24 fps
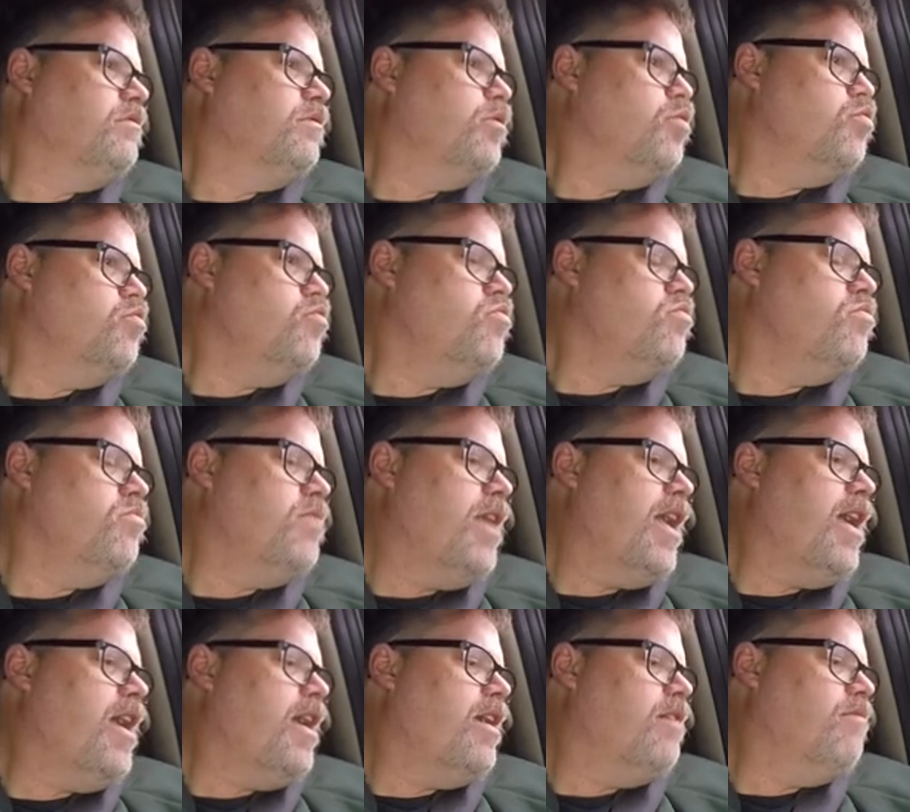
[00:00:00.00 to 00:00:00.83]
Ooh,
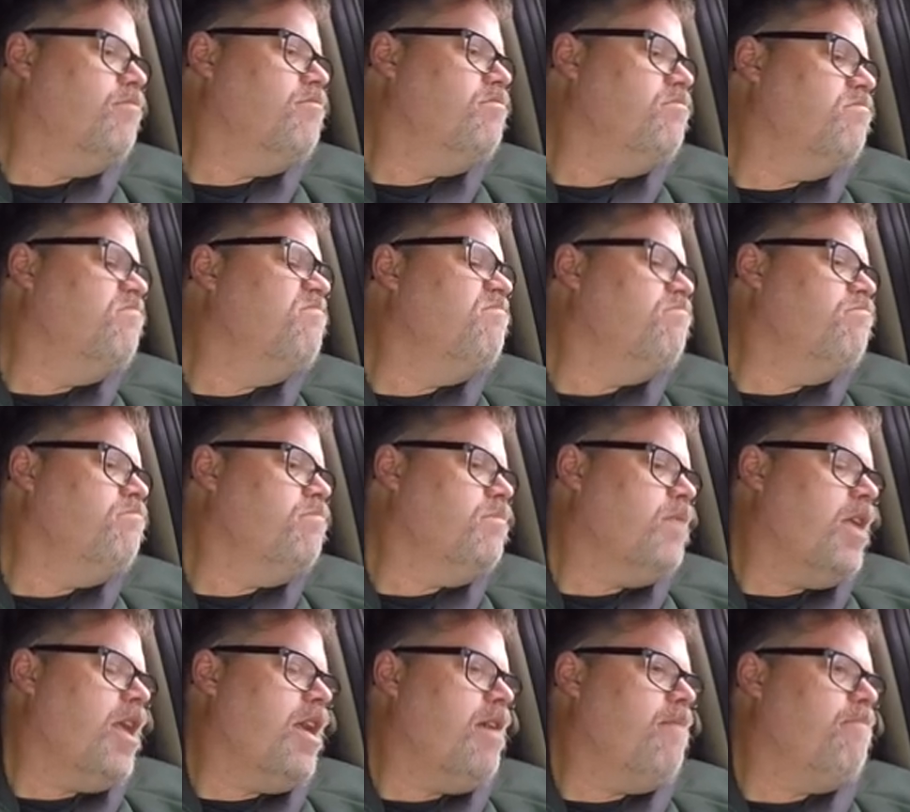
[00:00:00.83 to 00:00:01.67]
yeah.
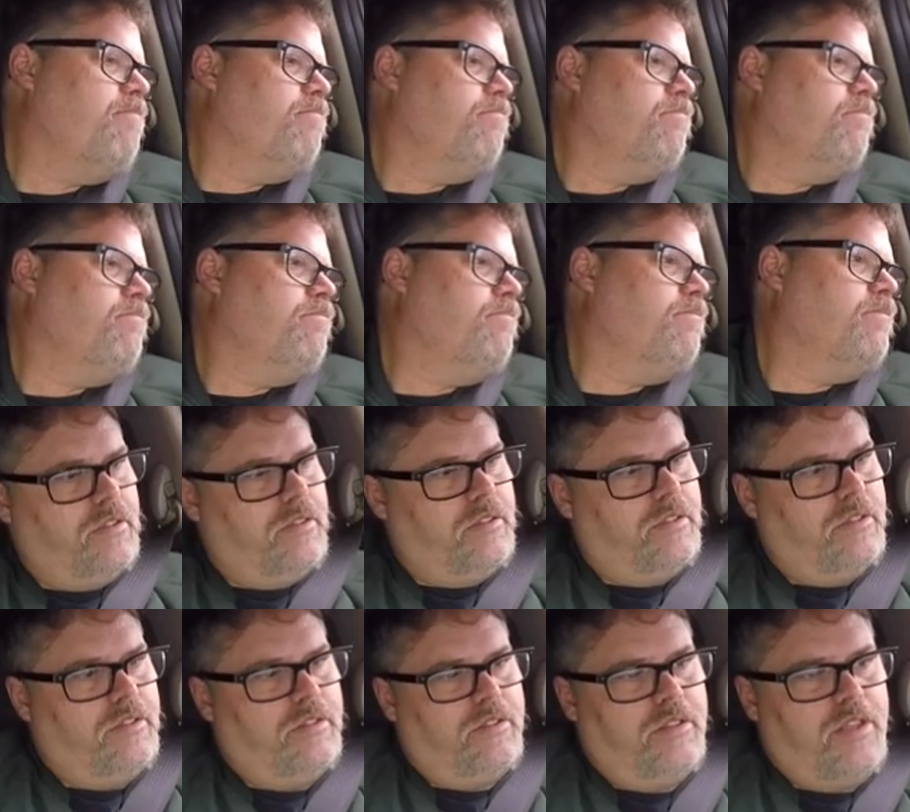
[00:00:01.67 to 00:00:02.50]
Yeah.
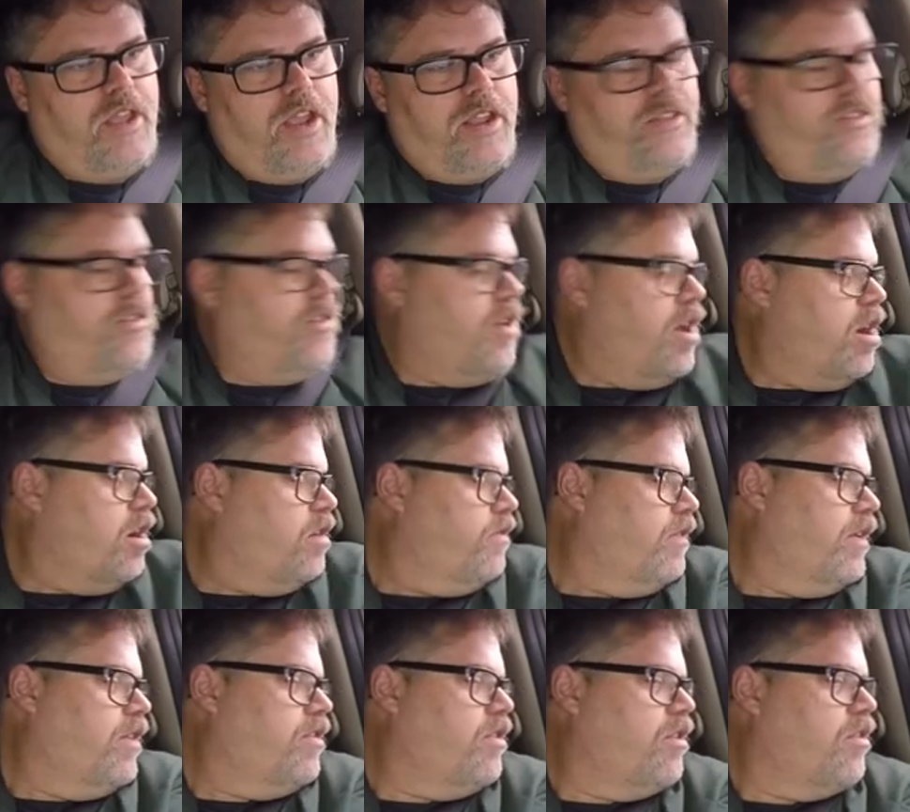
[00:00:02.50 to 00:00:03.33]
What kind of
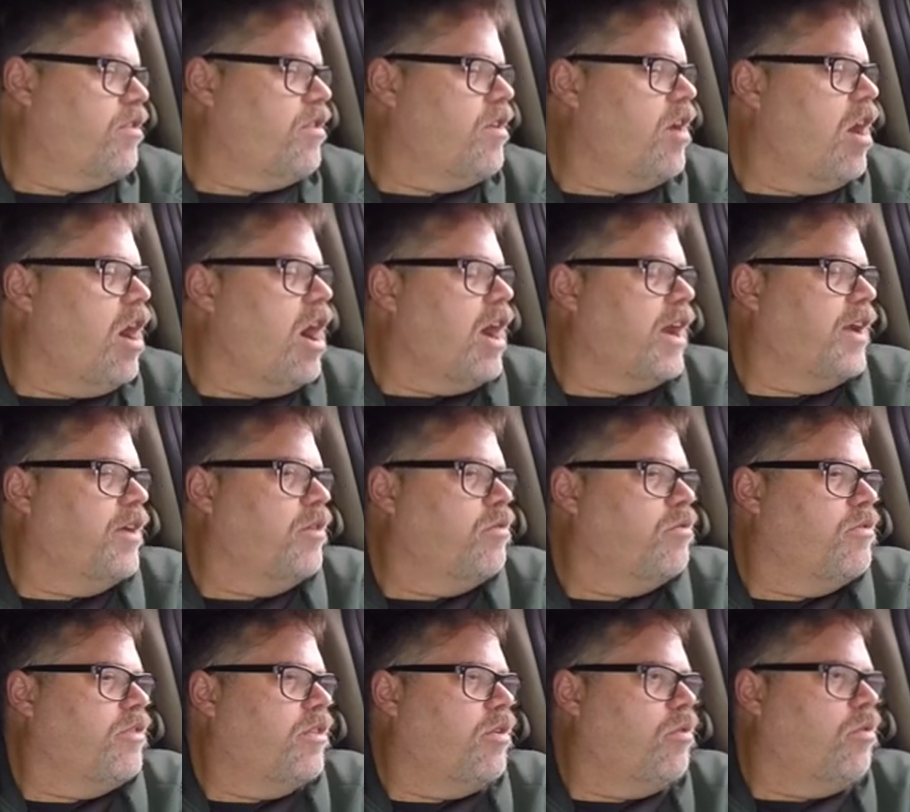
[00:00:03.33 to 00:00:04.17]
caravan is just cocking
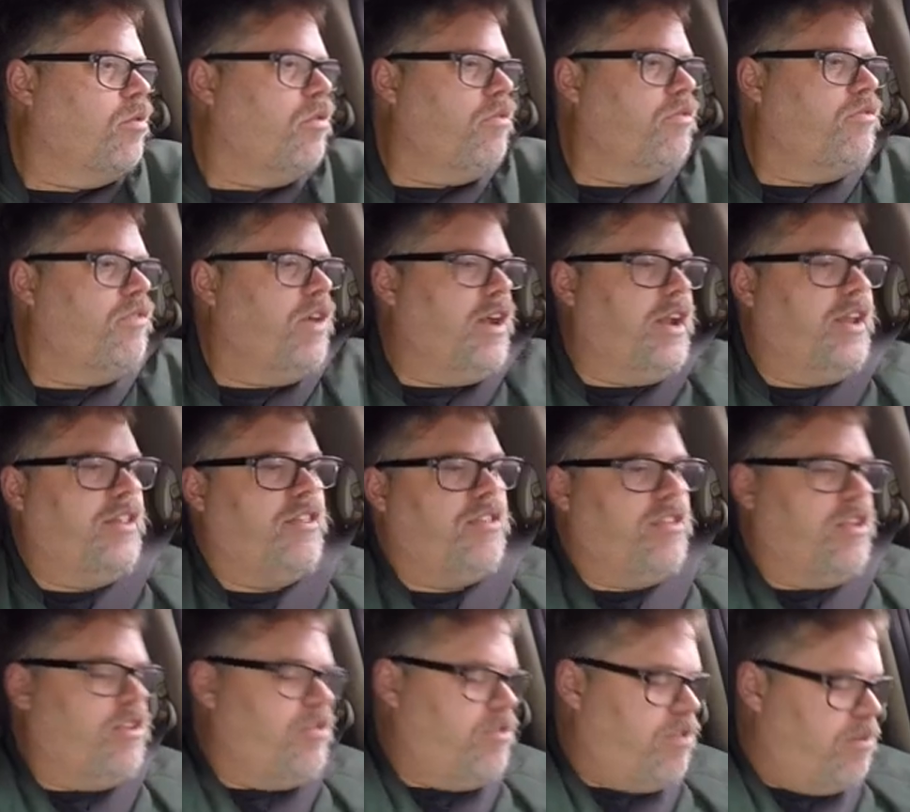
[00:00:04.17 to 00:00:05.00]
over the whole
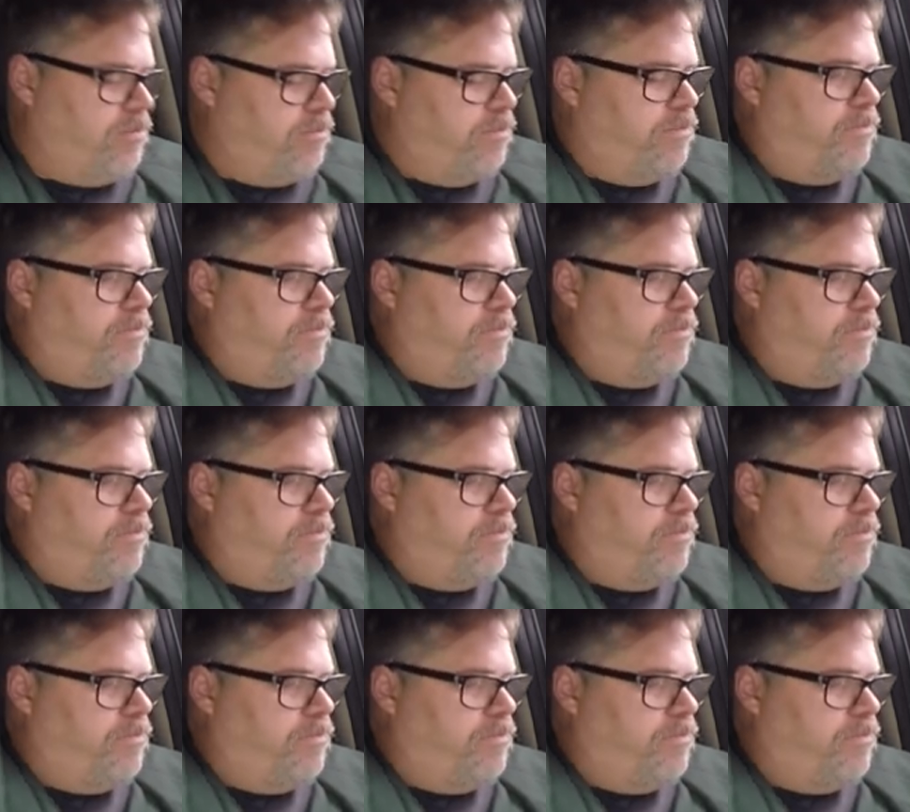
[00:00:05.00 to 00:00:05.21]
system?